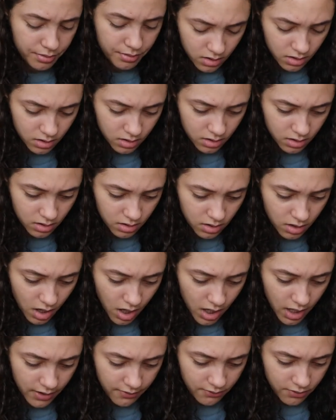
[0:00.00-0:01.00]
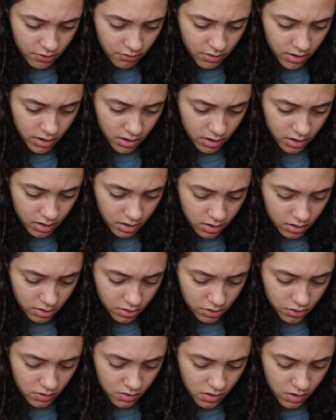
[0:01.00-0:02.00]
because I have no idea.
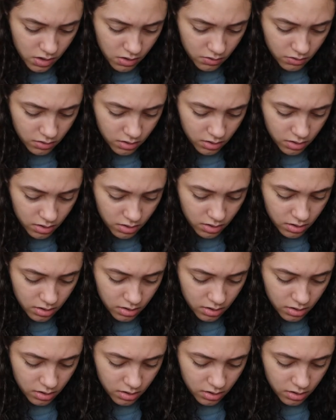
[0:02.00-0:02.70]
Do ghosts